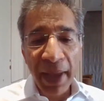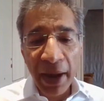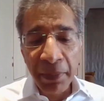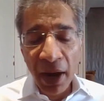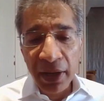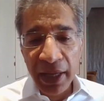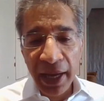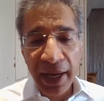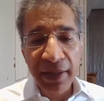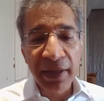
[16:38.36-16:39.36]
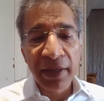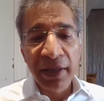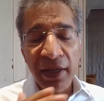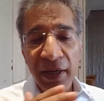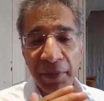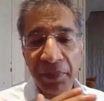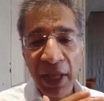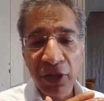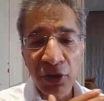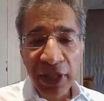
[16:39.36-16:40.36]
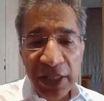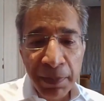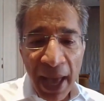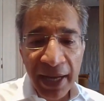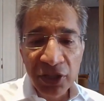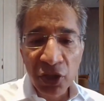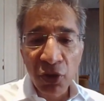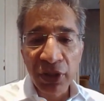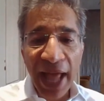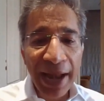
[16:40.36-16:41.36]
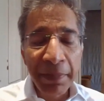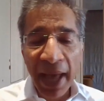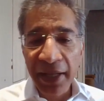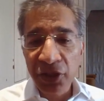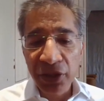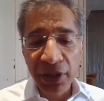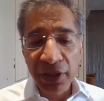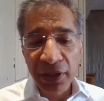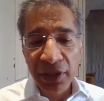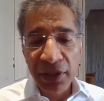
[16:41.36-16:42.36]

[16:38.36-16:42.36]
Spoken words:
bear market, this manager or that manager.